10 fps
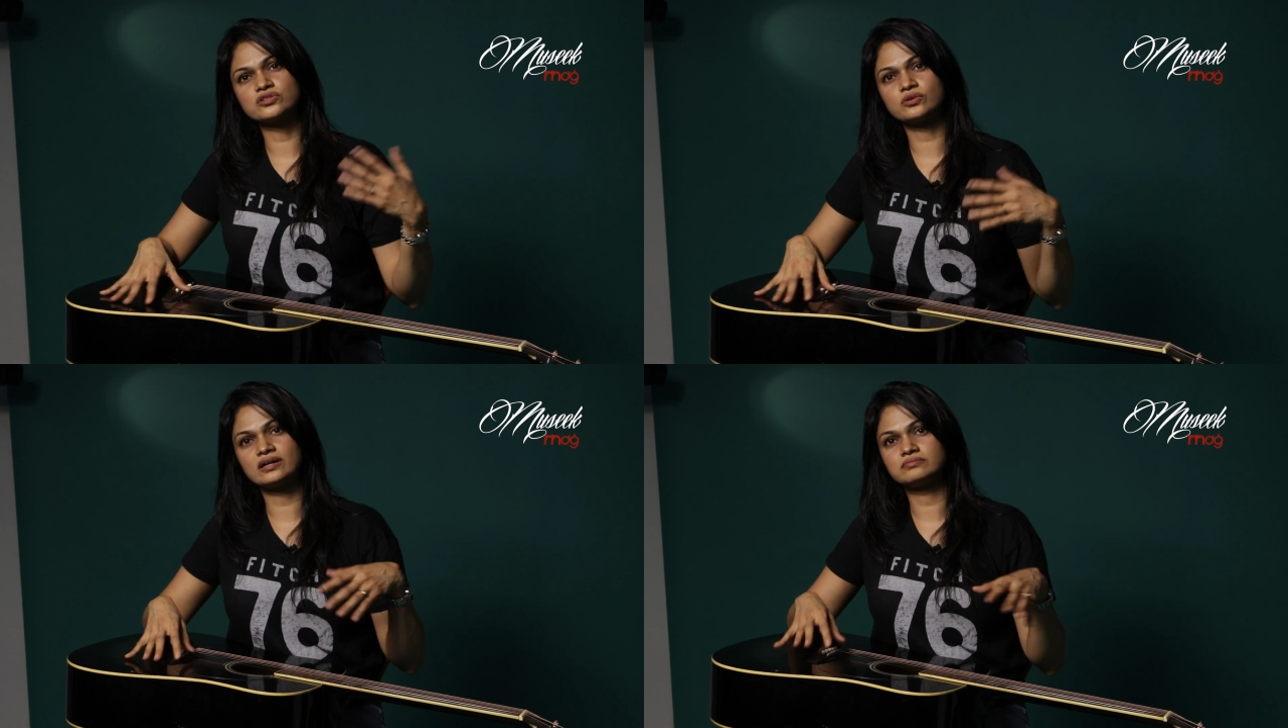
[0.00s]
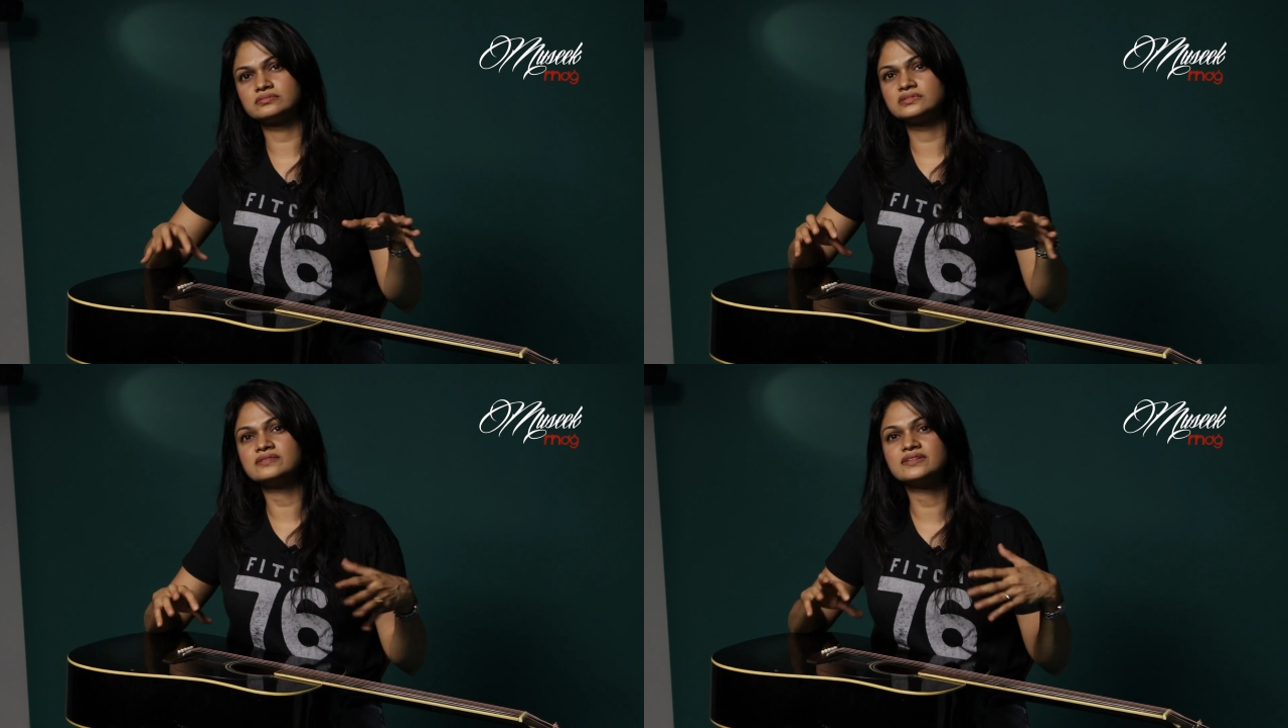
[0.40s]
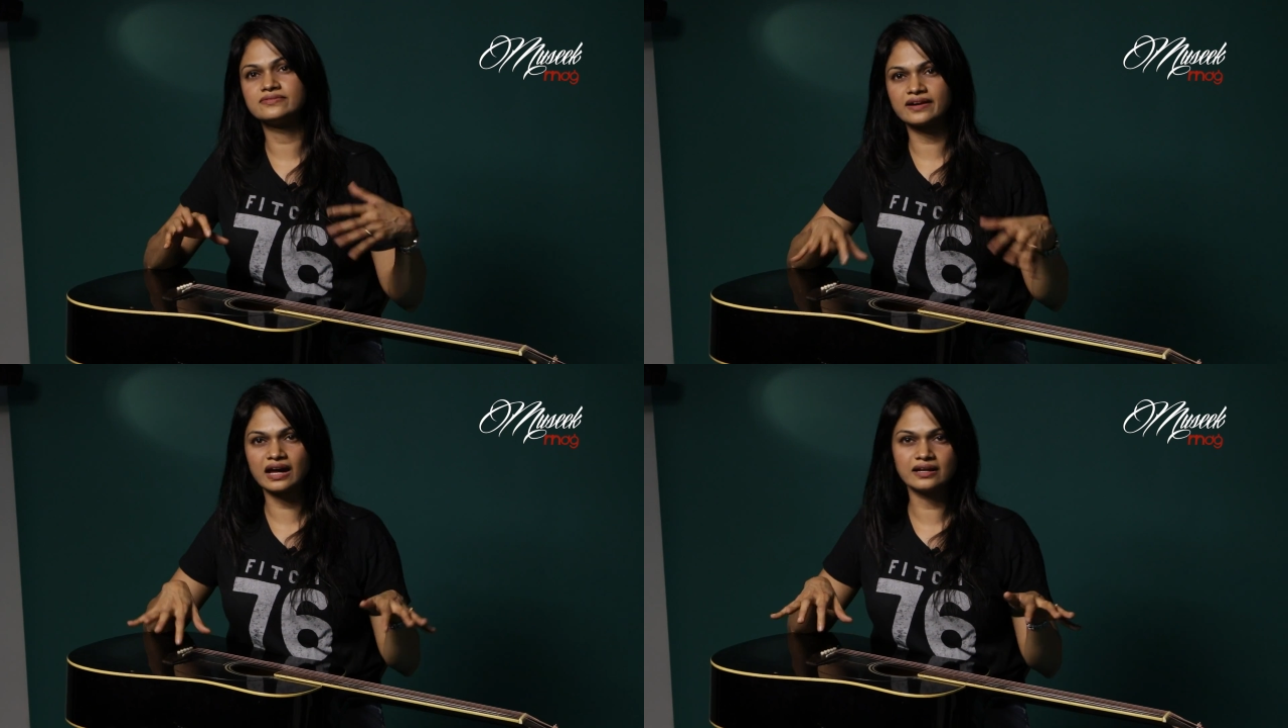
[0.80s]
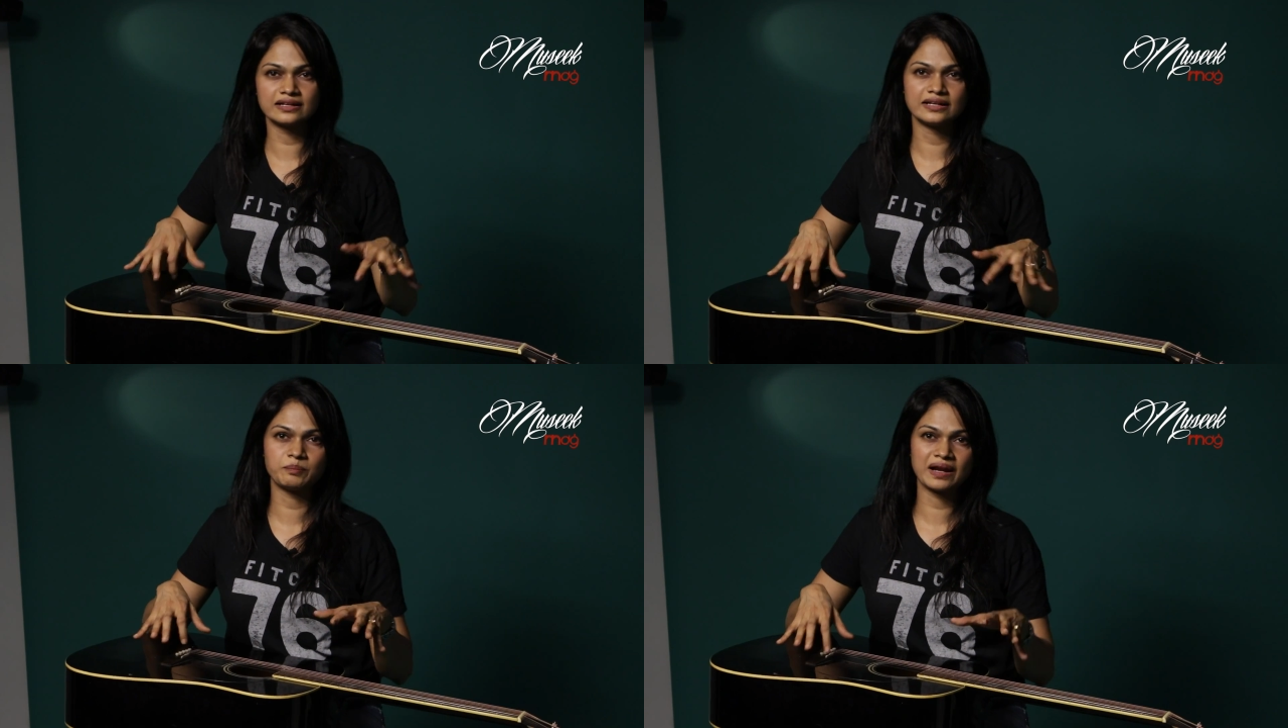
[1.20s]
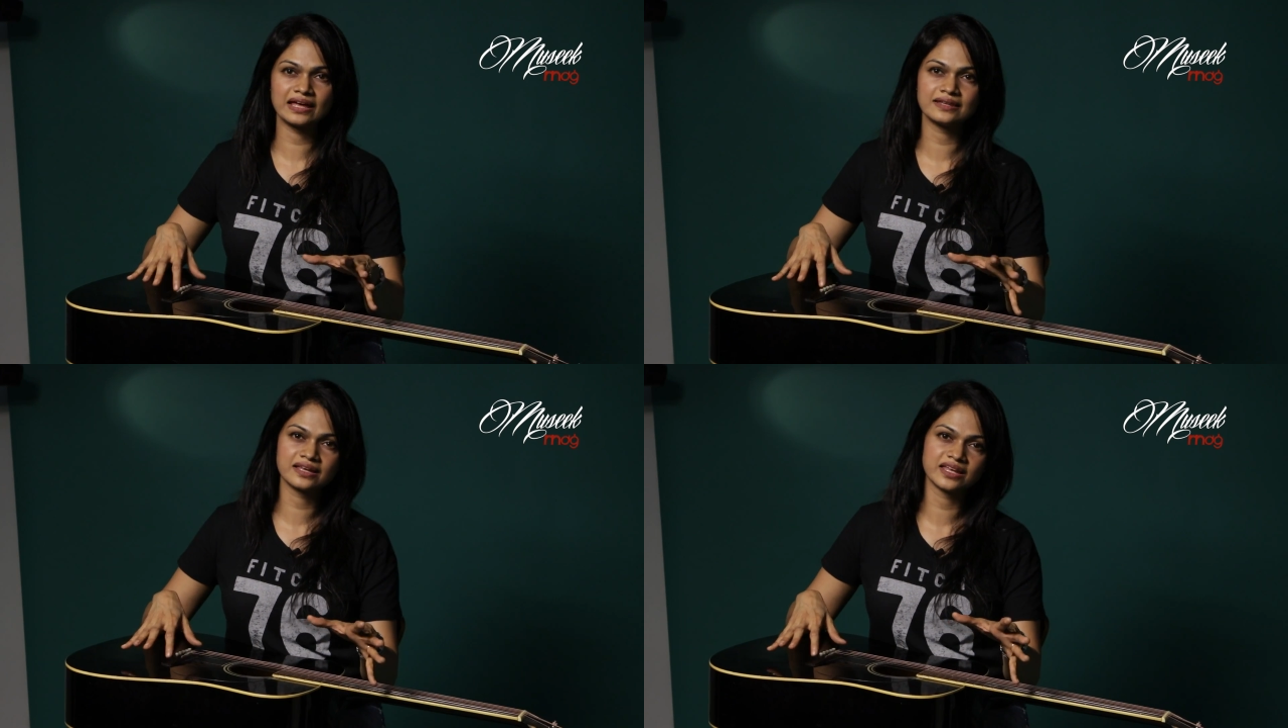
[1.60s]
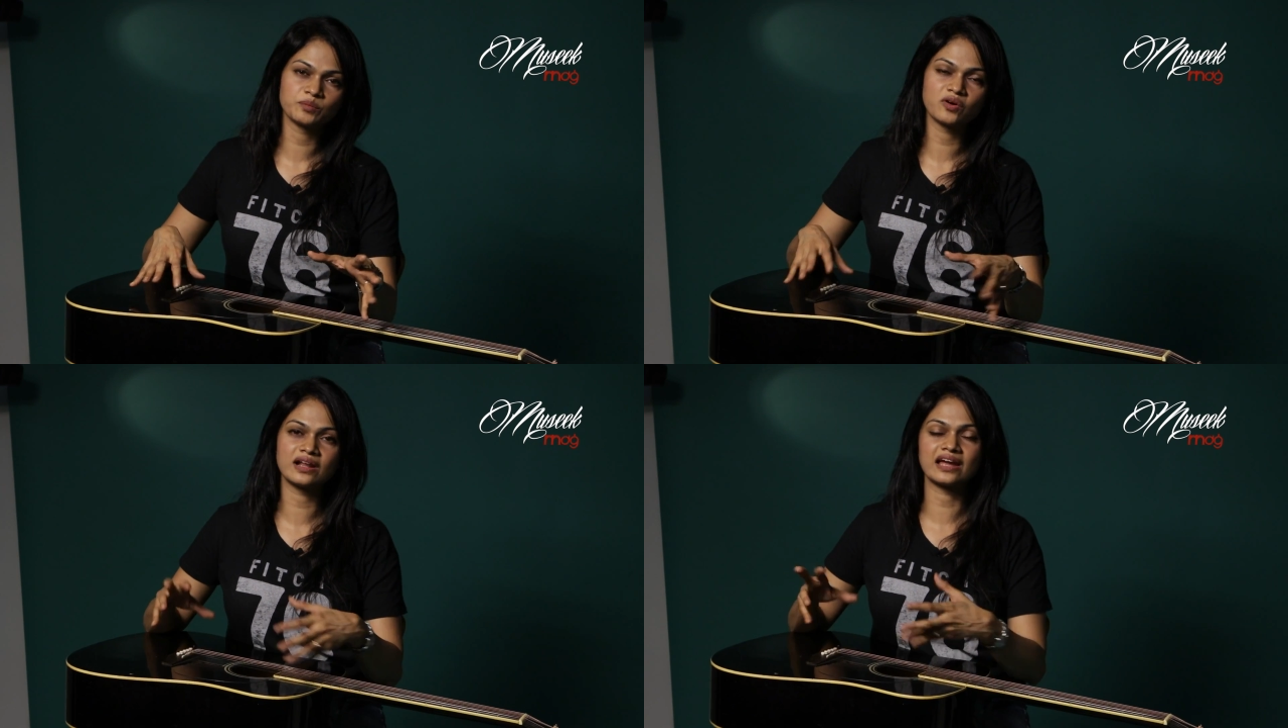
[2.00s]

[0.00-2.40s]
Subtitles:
So even if I can't really play the keyboard,